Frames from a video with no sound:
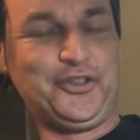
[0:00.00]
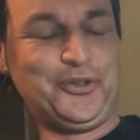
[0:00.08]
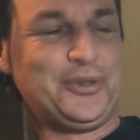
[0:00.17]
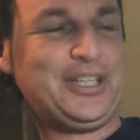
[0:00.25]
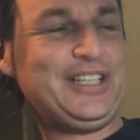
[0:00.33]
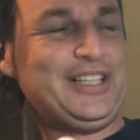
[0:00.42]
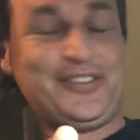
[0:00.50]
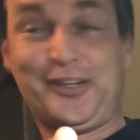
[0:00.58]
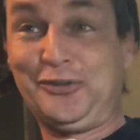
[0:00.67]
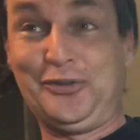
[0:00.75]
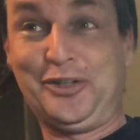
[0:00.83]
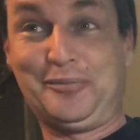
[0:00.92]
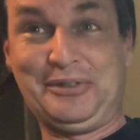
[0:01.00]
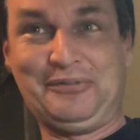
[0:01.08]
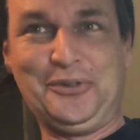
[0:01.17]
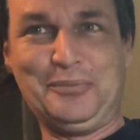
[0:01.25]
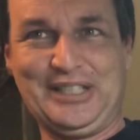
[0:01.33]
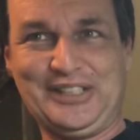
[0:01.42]
to. Thought it was only going to be a
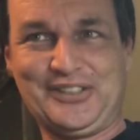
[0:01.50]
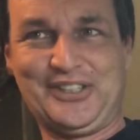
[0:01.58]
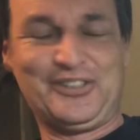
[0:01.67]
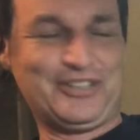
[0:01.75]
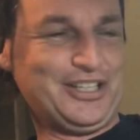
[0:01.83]
few minutes long.